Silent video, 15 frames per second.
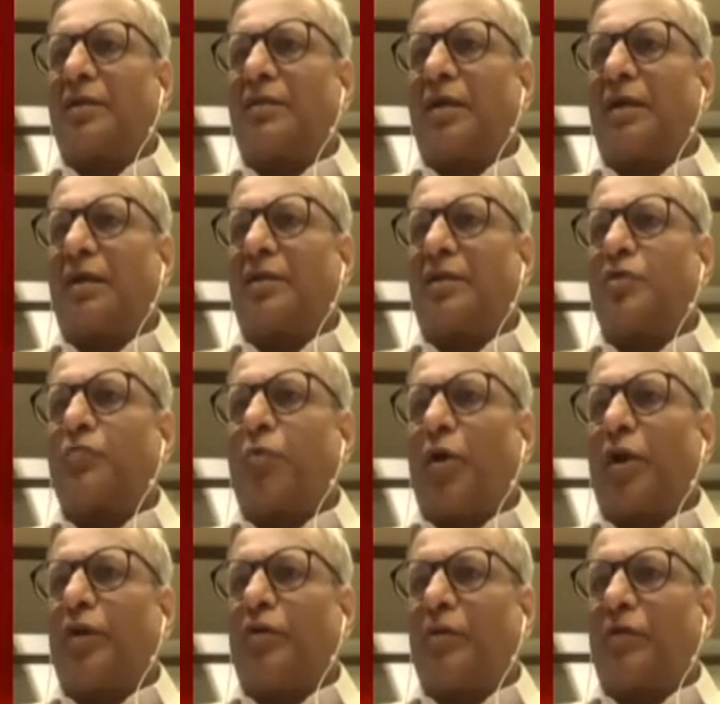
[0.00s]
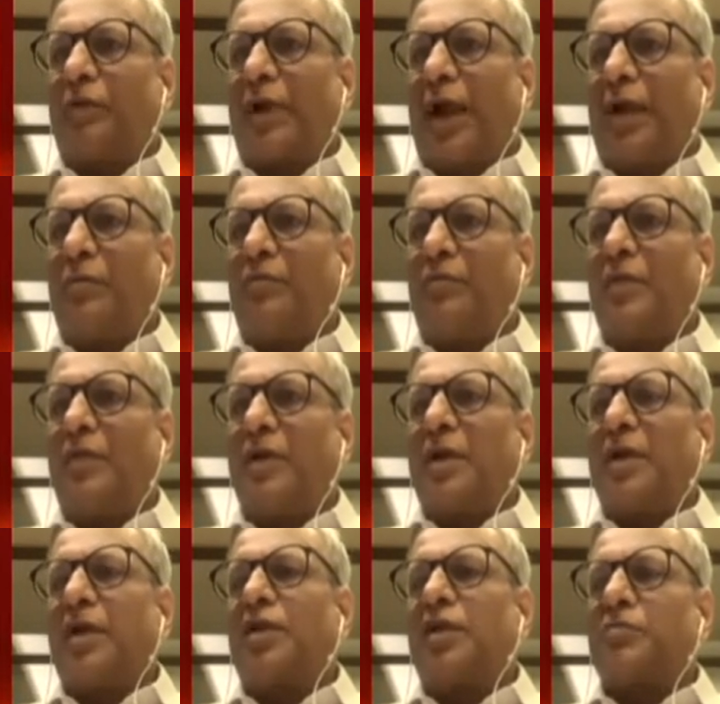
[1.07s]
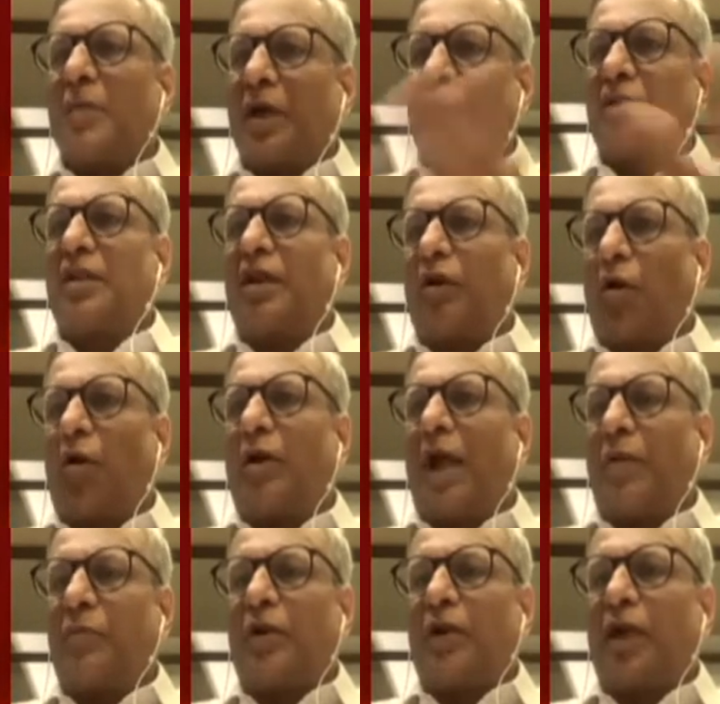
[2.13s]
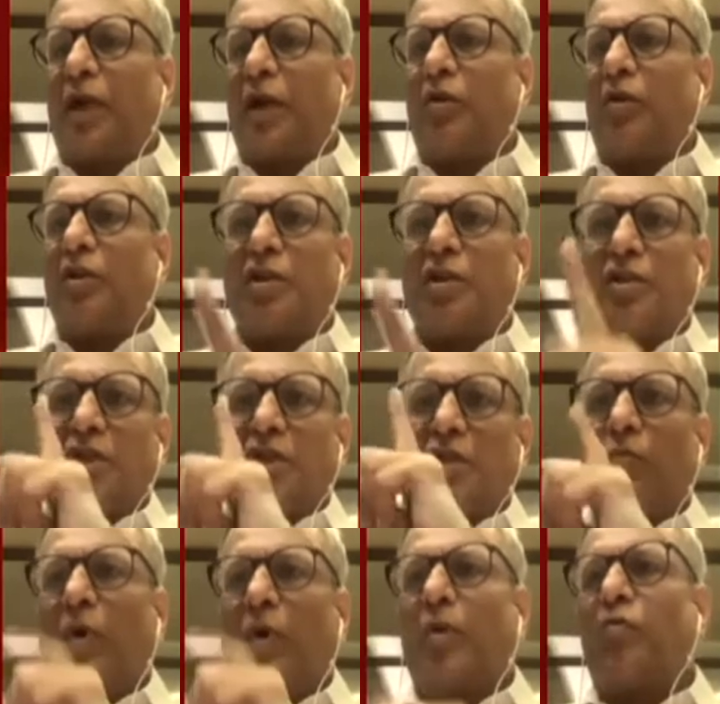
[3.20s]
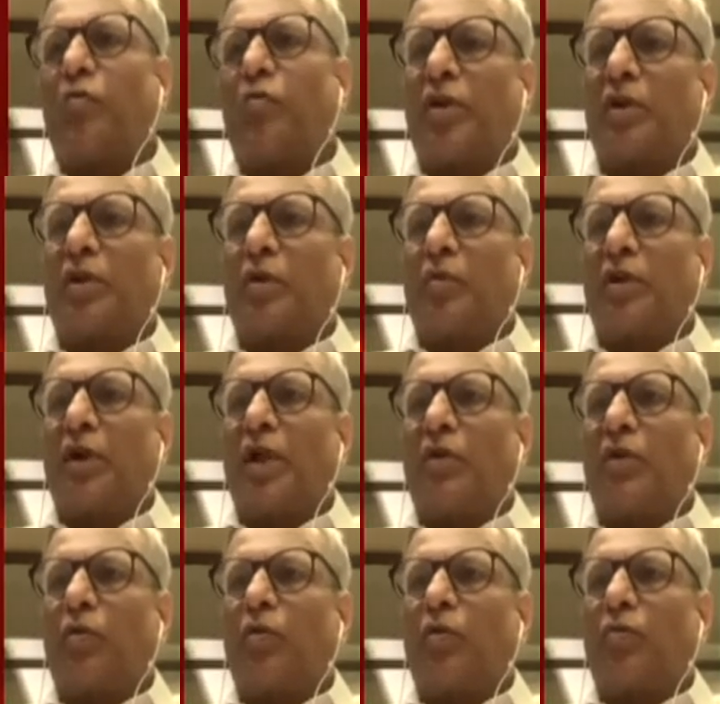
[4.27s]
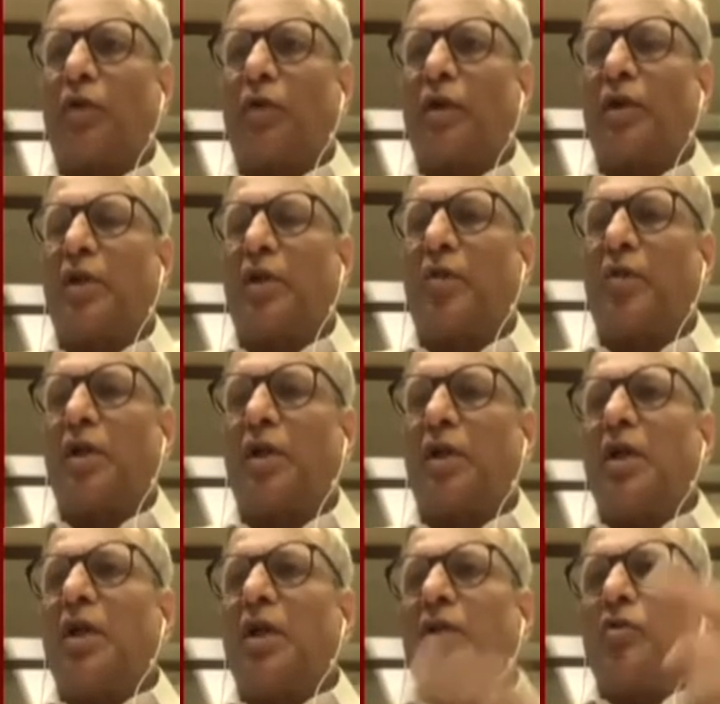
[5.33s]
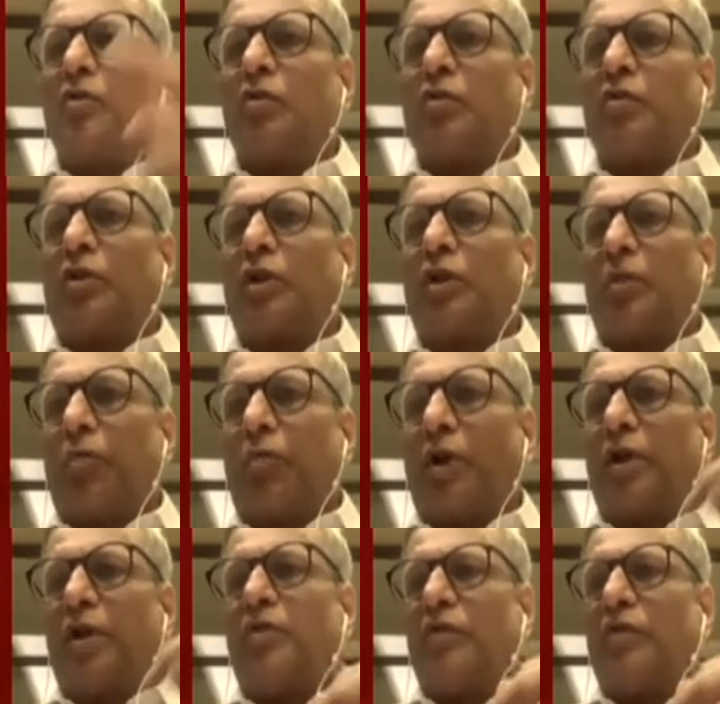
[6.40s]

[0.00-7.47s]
this point of time. It is better than not happening at all. There's just one more point, Tamanna, I want to point out. You know, on the point of